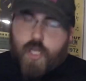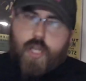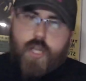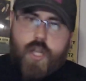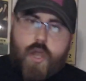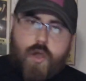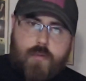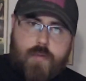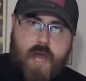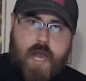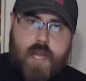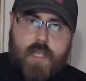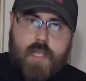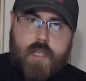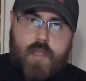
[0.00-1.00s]
No
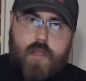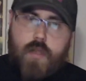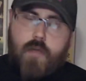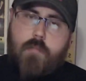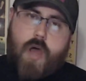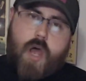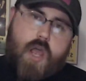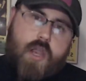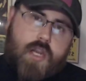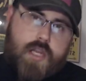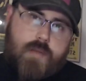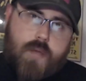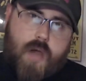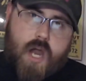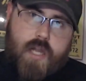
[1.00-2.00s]
body, mahogany
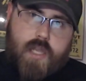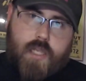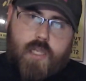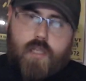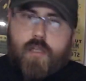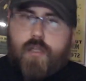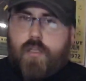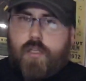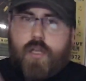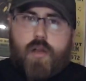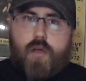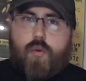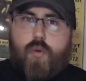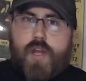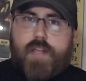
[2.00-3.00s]
body. You
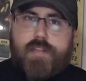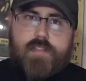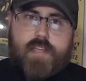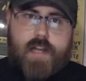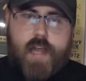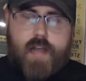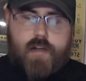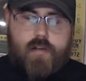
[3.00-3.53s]
know, what is it? I don't